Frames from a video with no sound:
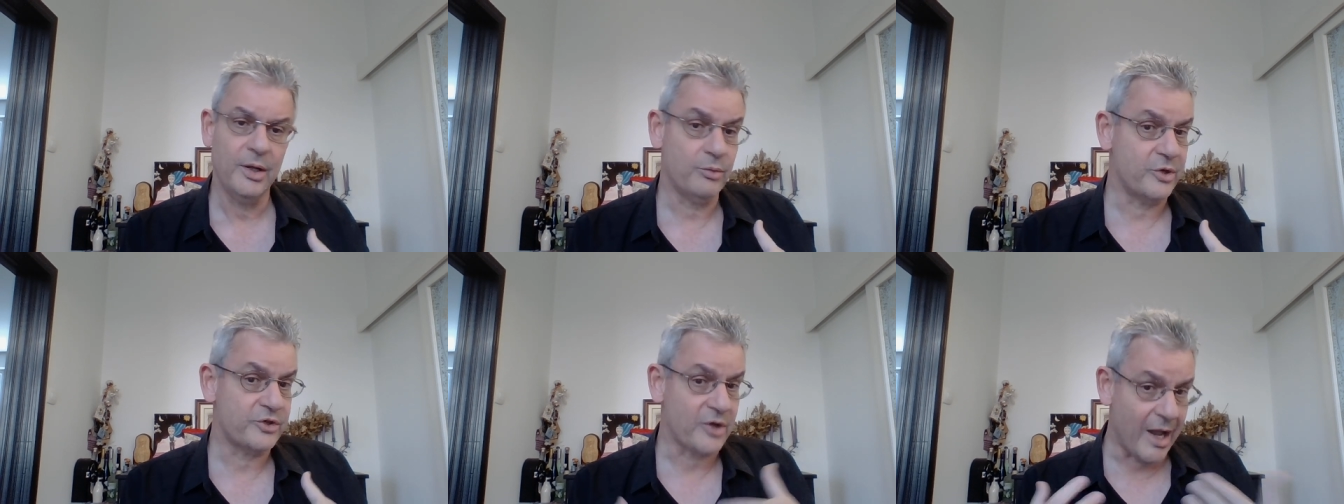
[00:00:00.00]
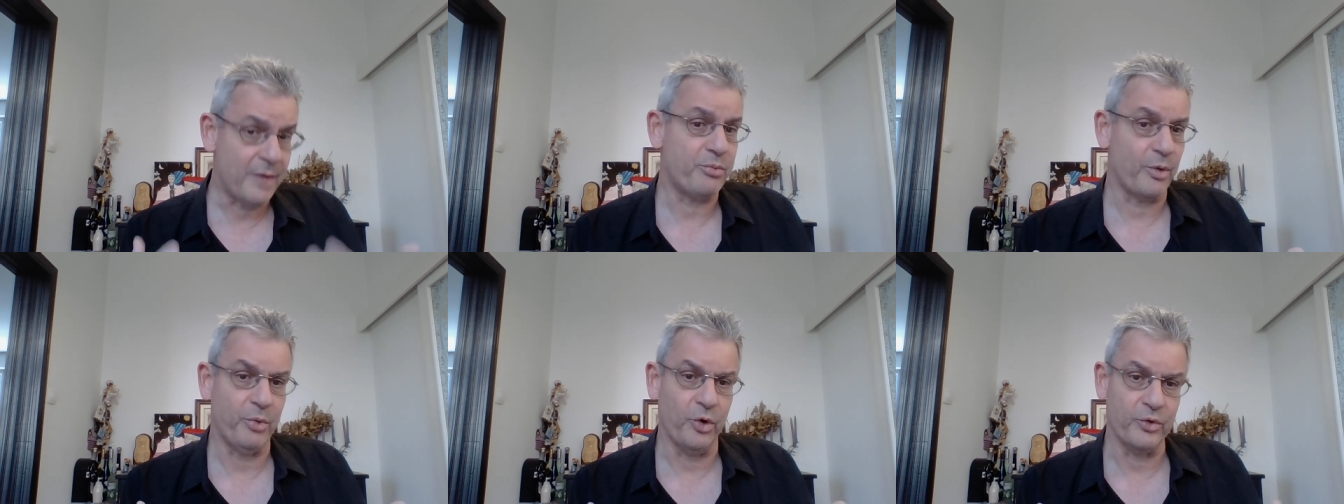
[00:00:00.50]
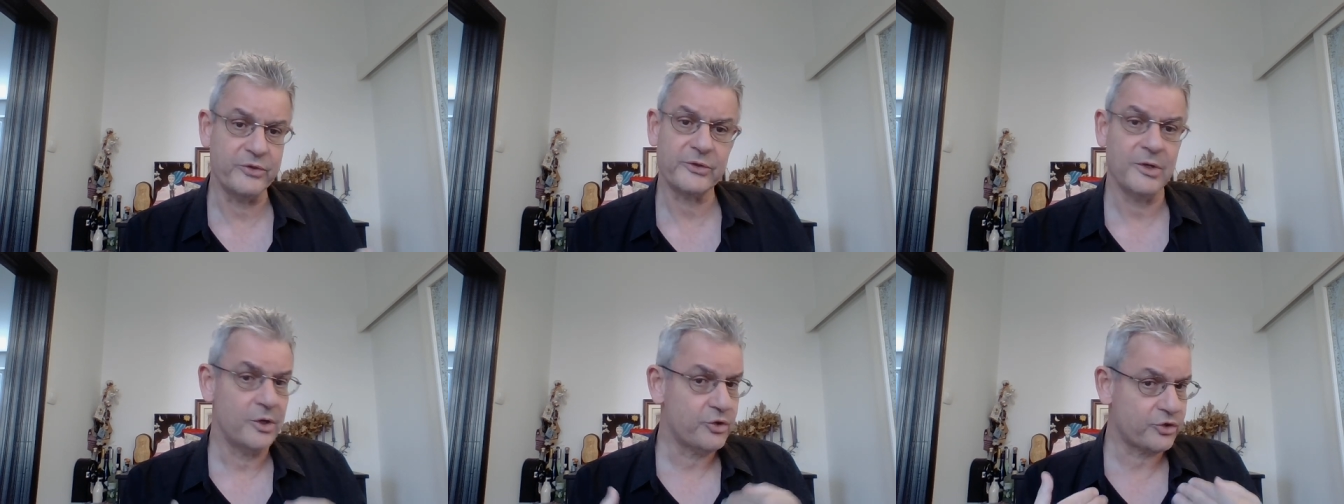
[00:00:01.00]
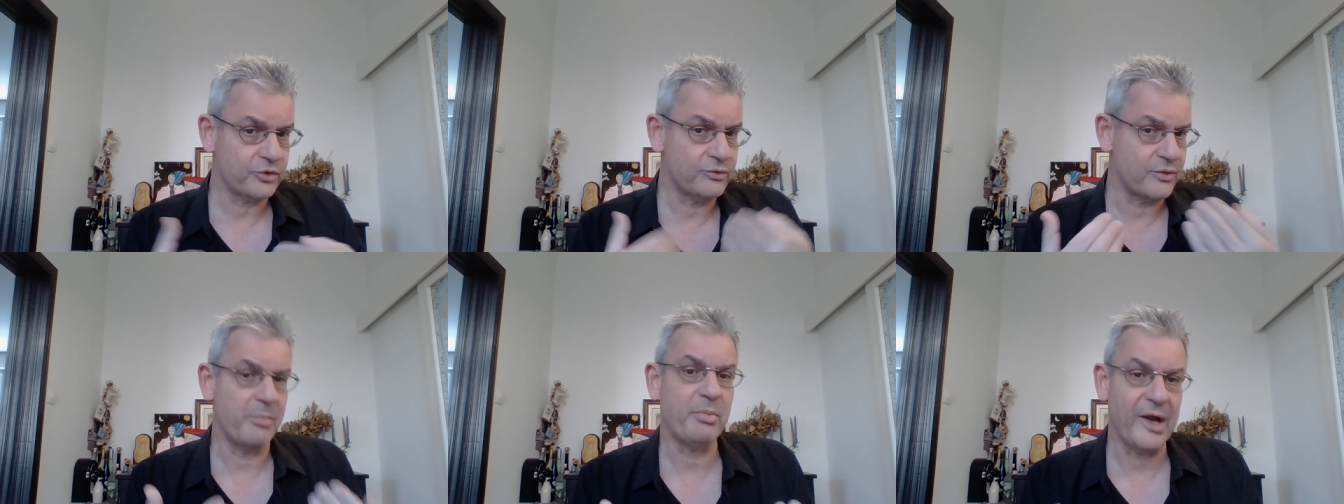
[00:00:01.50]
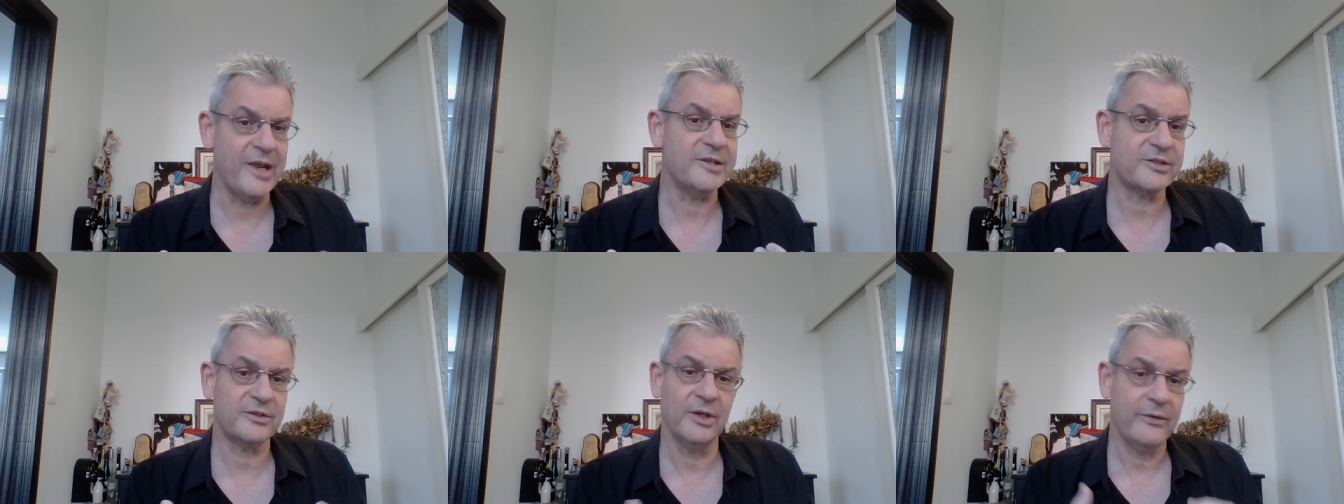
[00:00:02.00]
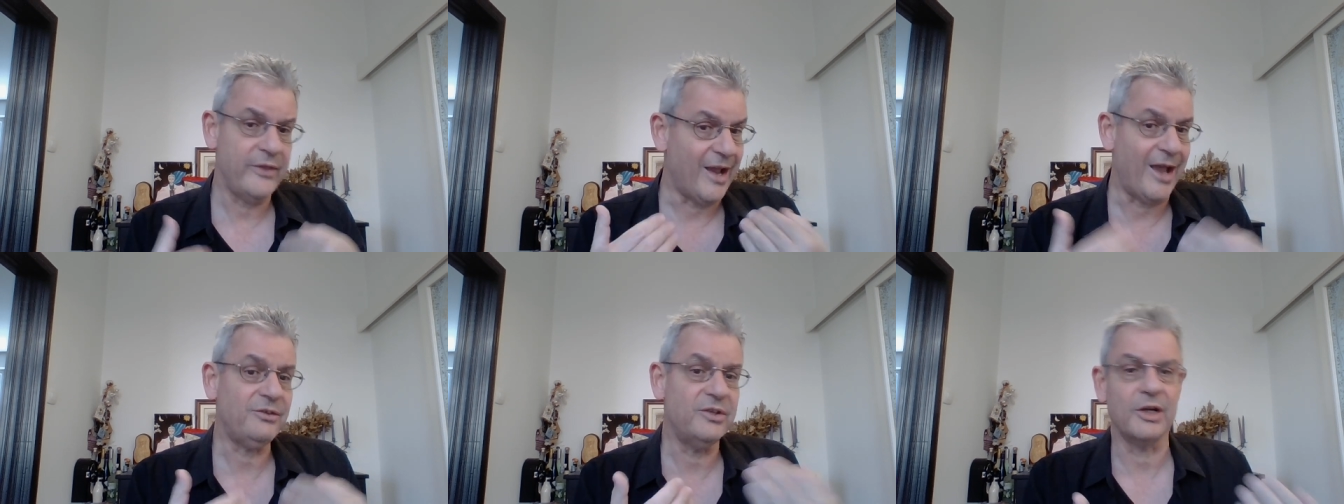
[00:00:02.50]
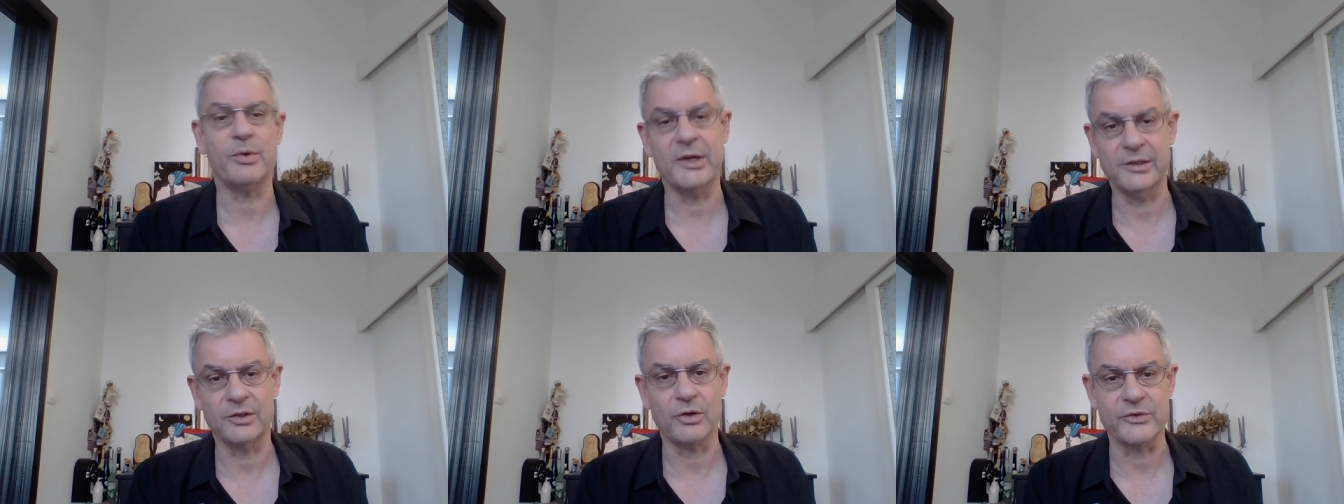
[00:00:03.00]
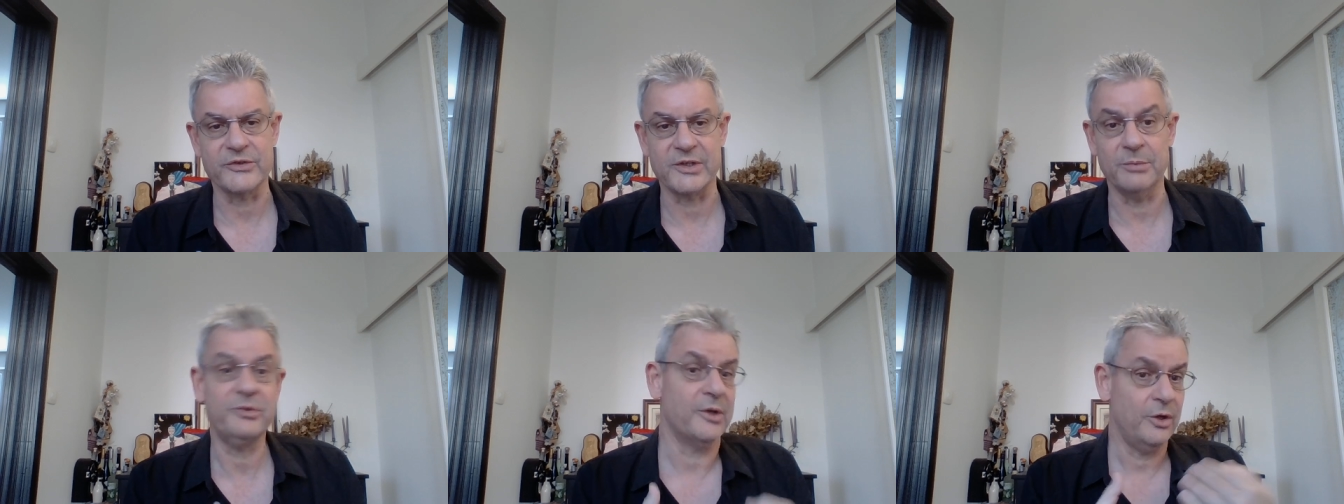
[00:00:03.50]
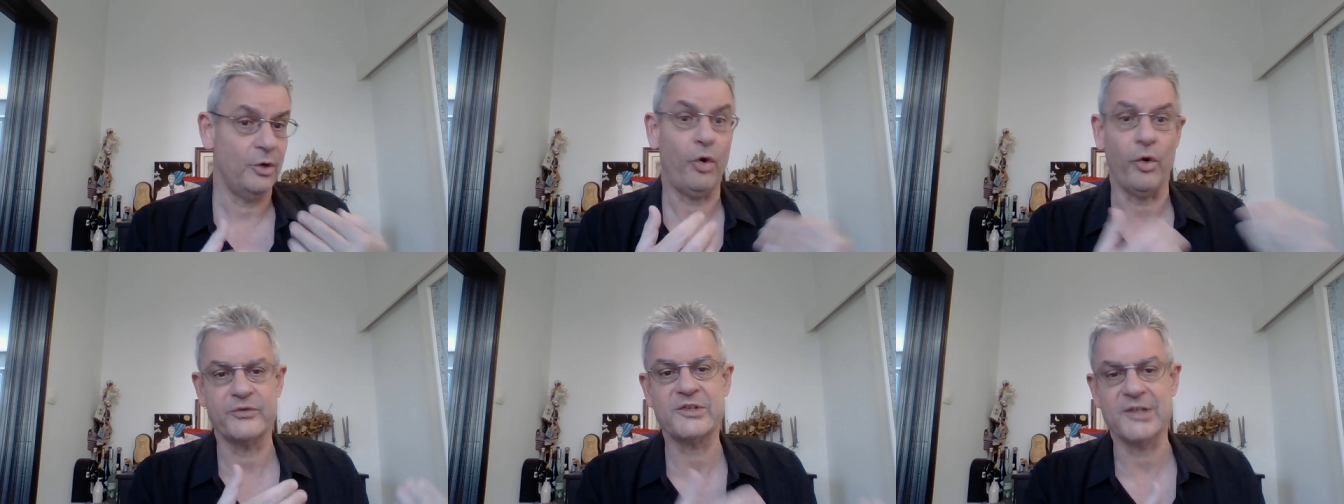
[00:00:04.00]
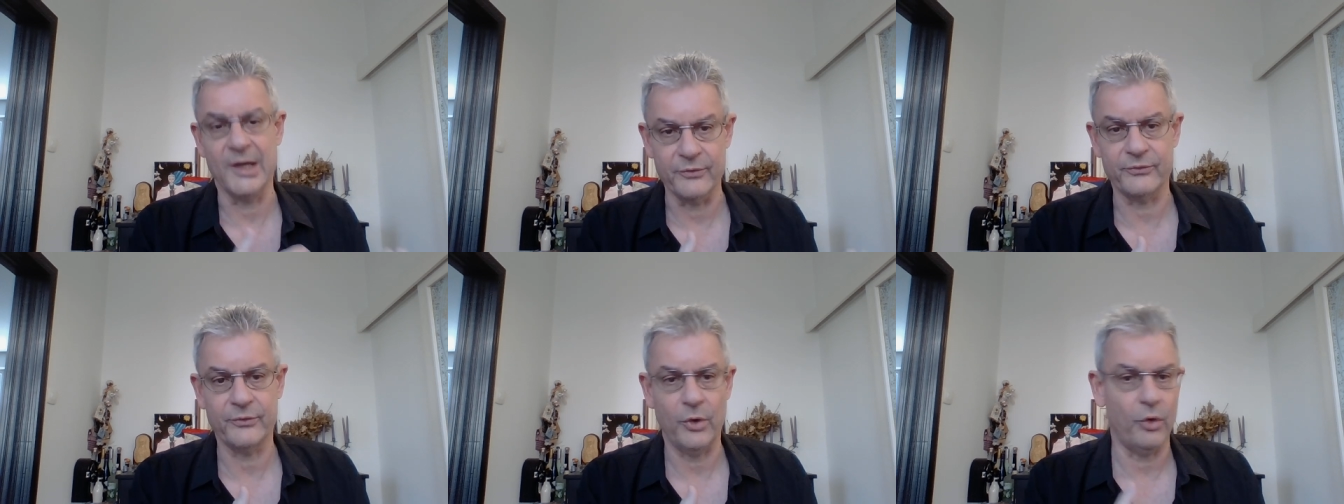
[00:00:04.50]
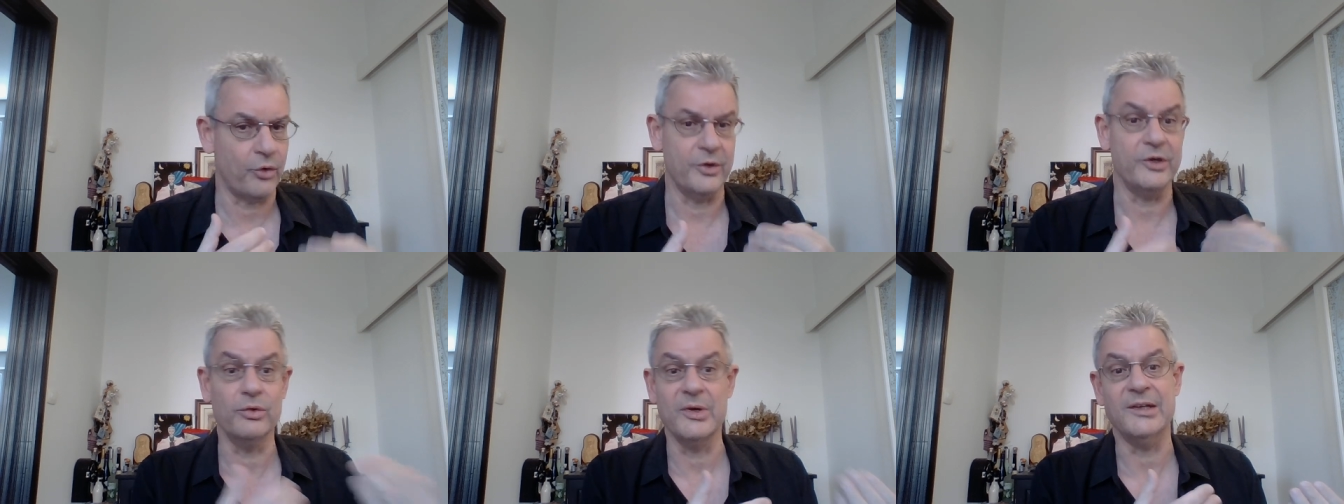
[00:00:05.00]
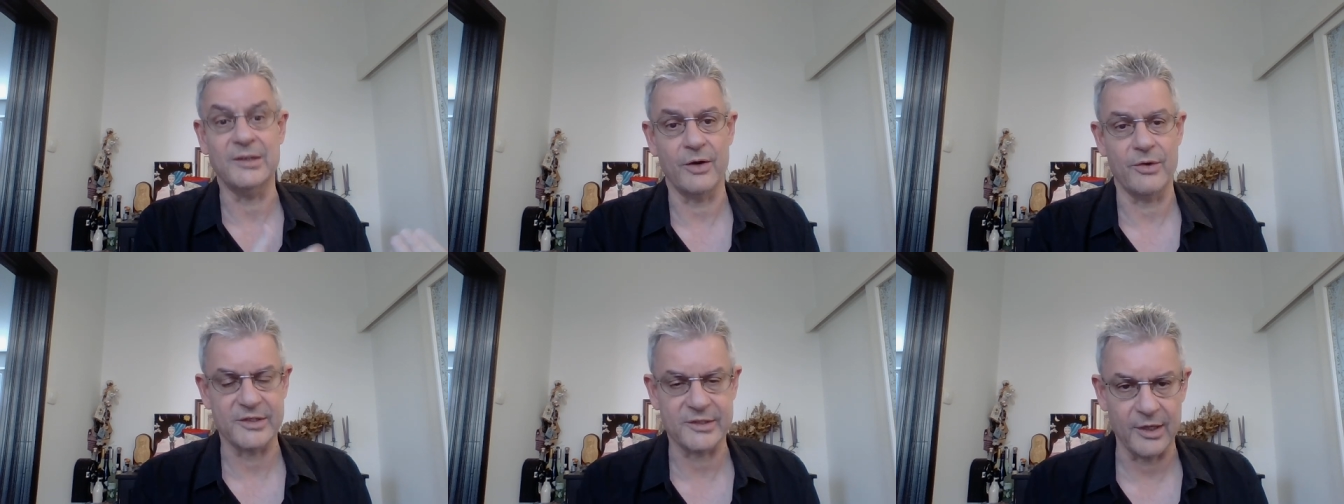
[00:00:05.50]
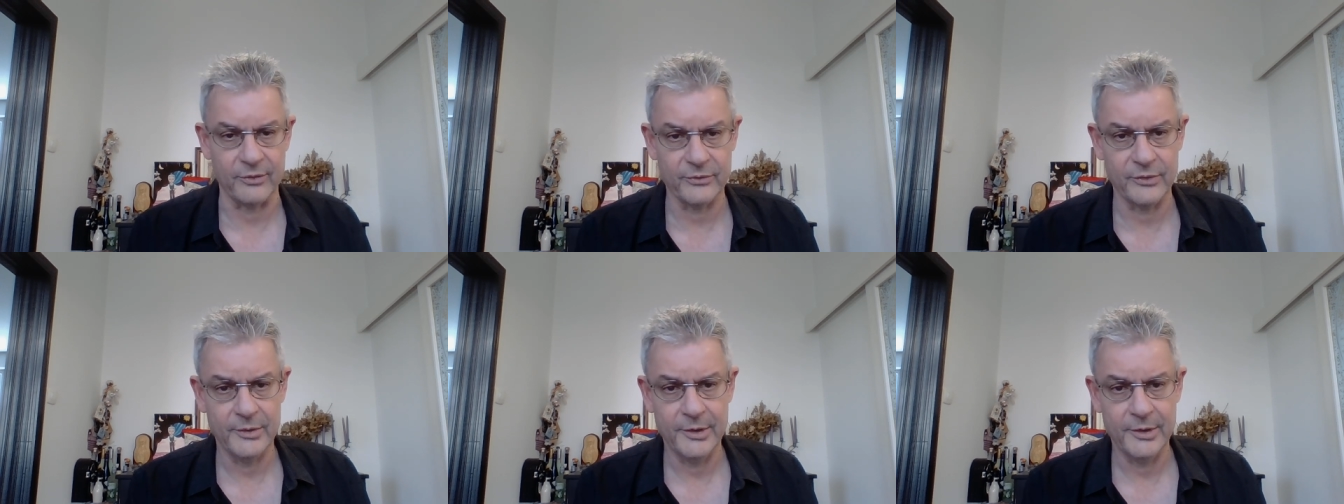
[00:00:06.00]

which I propose should replace the antiquated concept of self or unitary self.